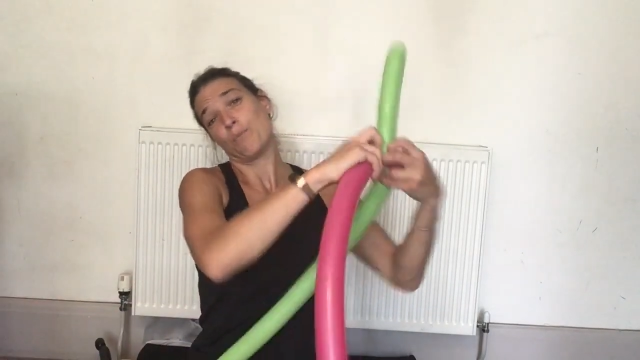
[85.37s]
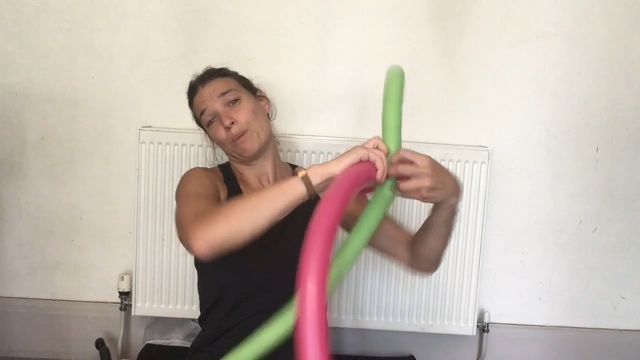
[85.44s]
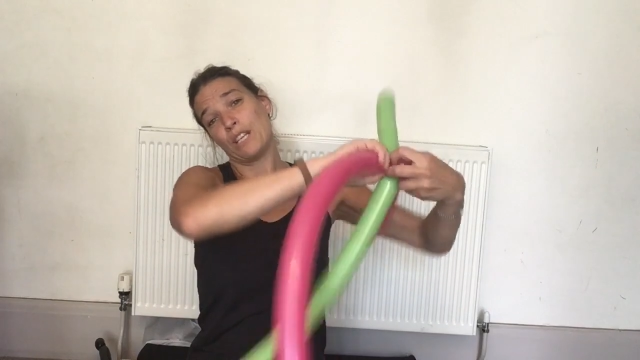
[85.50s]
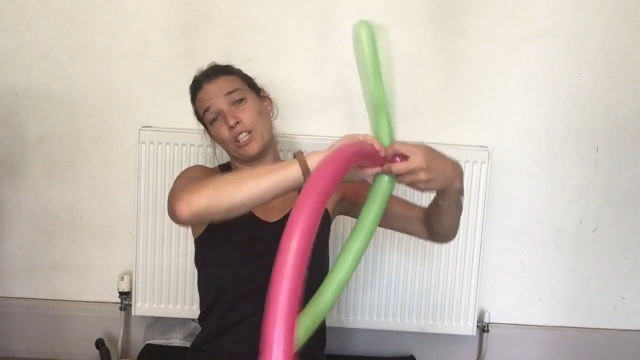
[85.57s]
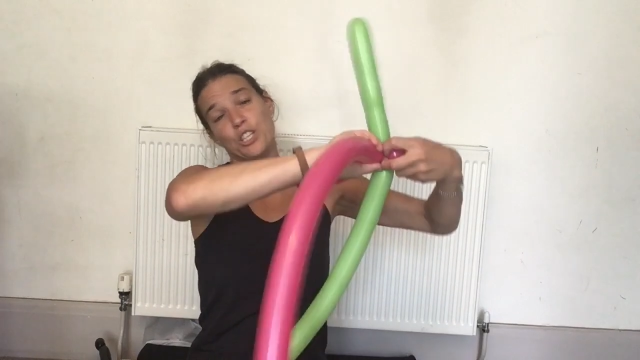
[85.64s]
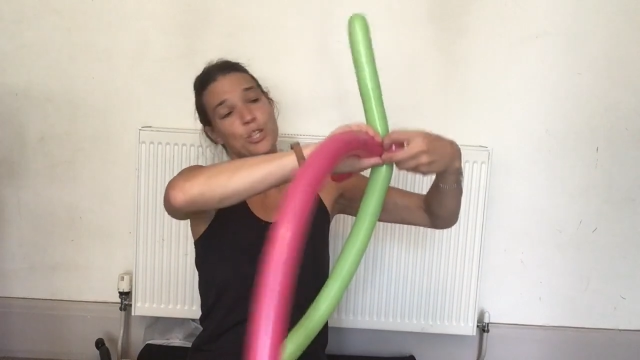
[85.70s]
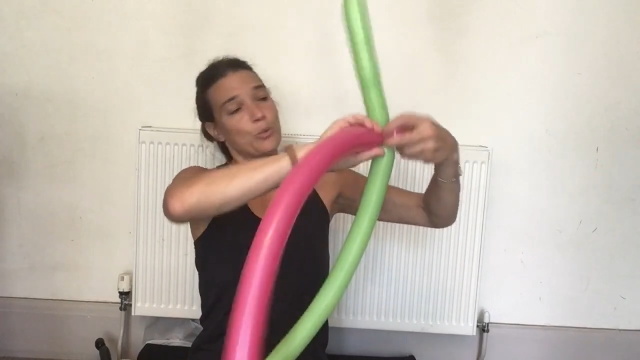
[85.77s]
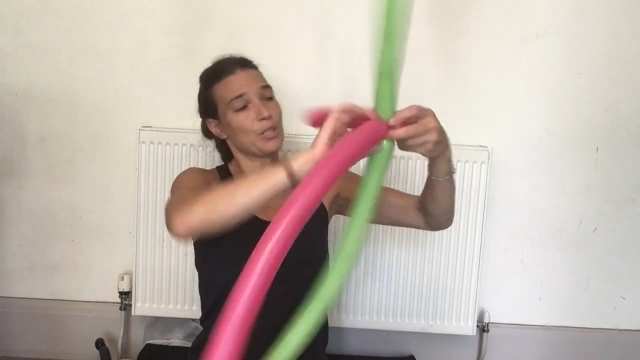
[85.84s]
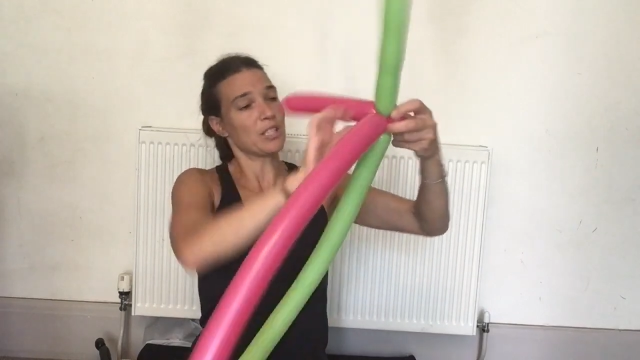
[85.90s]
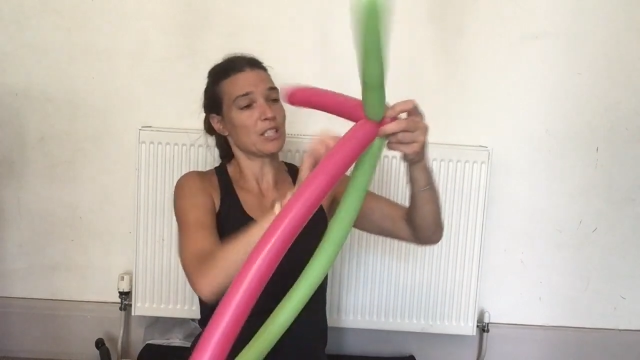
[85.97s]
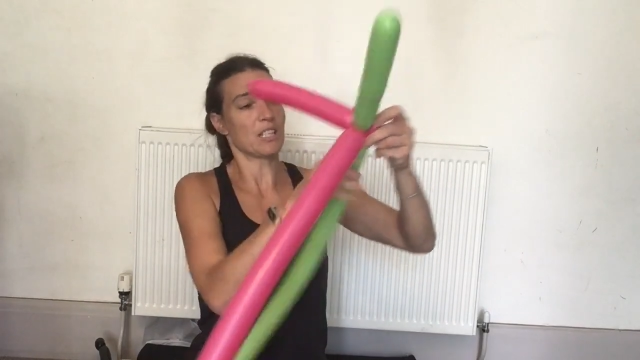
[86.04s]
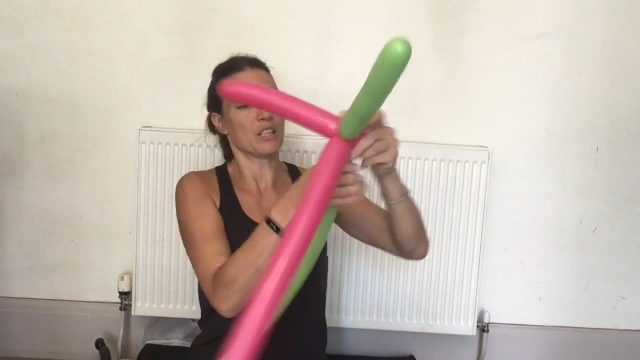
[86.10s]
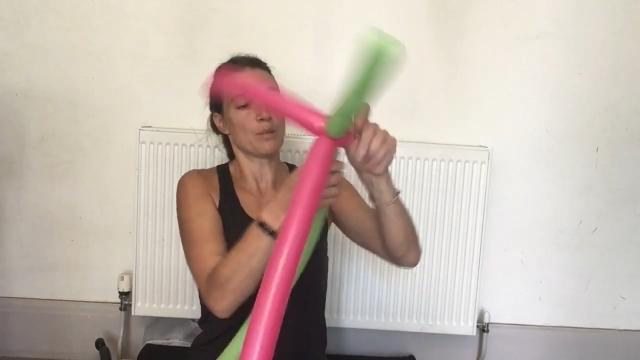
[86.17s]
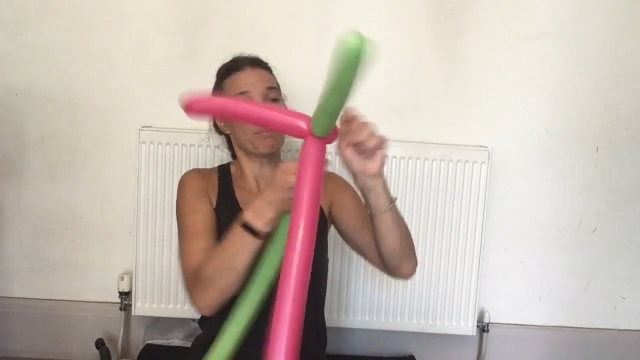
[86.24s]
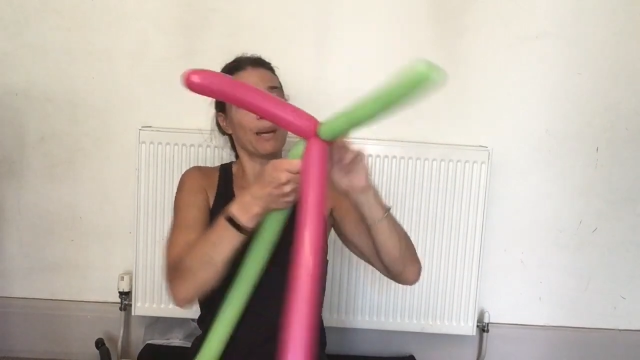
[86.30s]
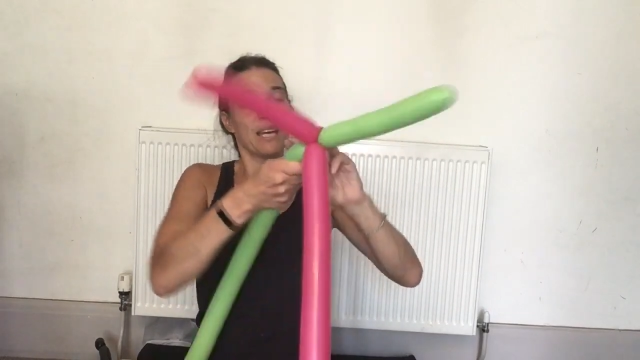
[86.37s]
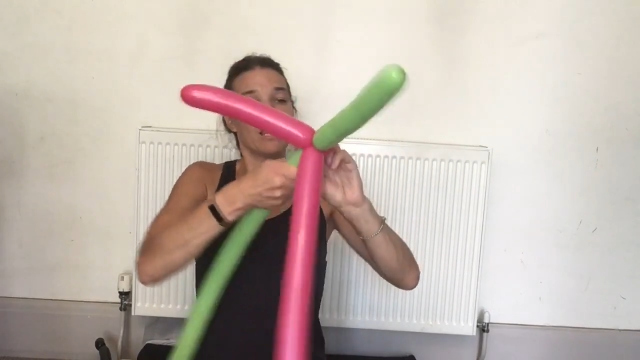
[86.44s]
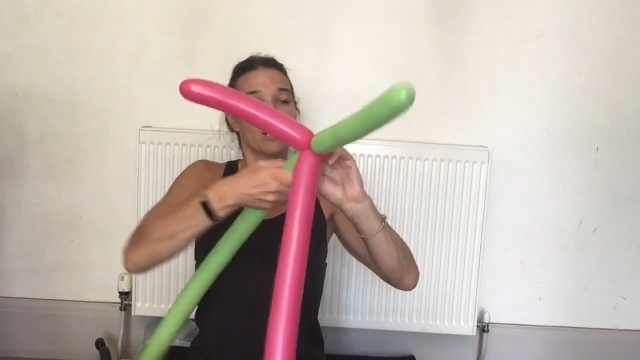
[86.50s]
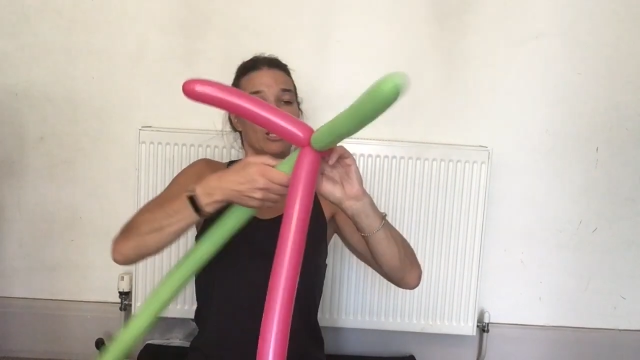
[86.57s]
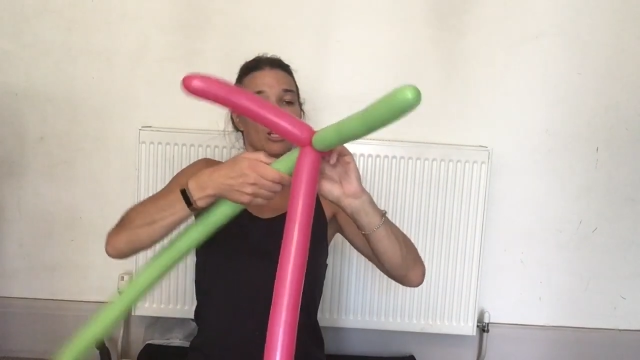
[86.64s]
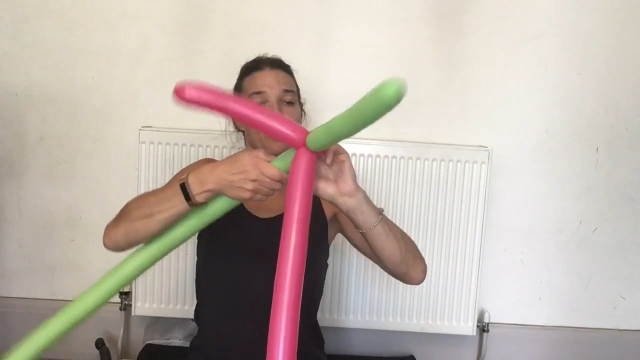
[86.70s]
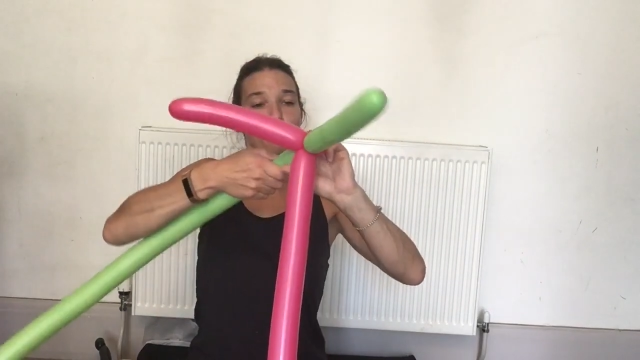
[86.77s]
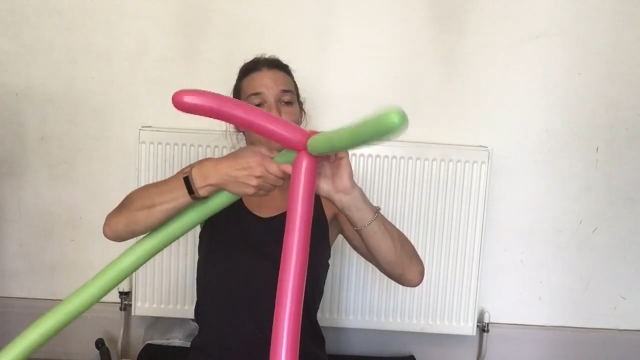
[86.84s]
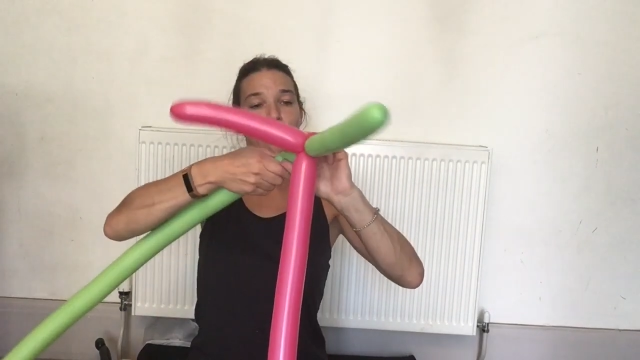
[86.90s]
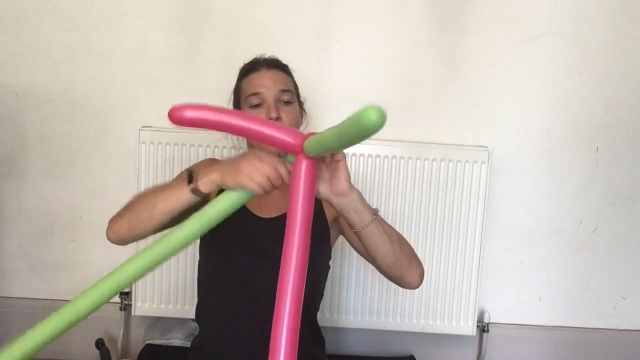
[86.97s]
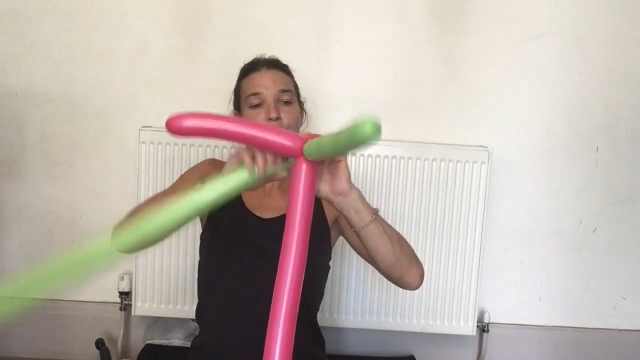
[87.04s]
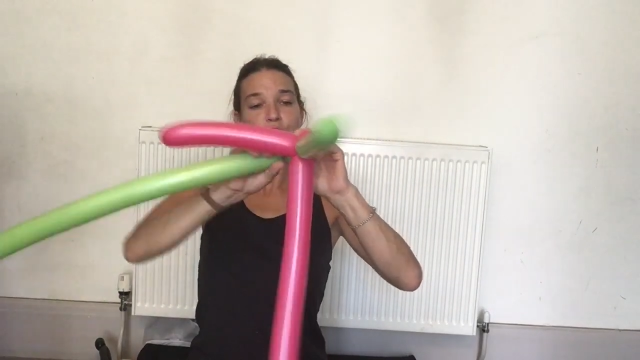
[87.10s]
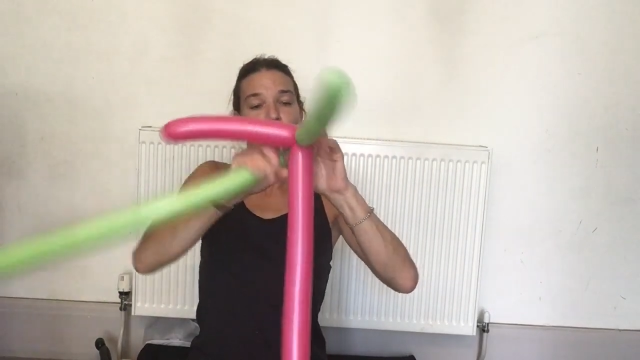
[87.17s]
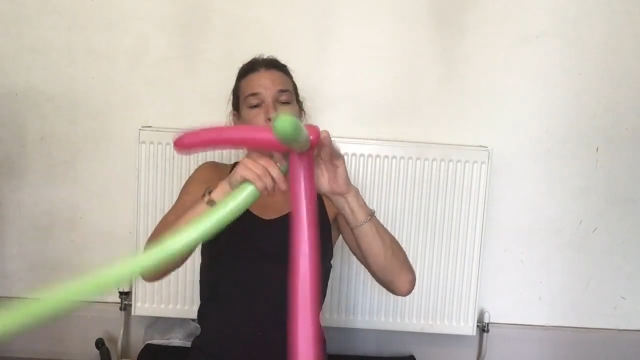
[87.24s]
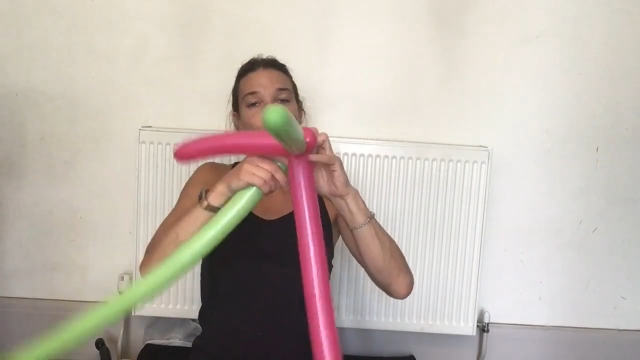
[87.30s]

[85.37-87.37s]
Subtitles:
Pinch twist in the pink, pinch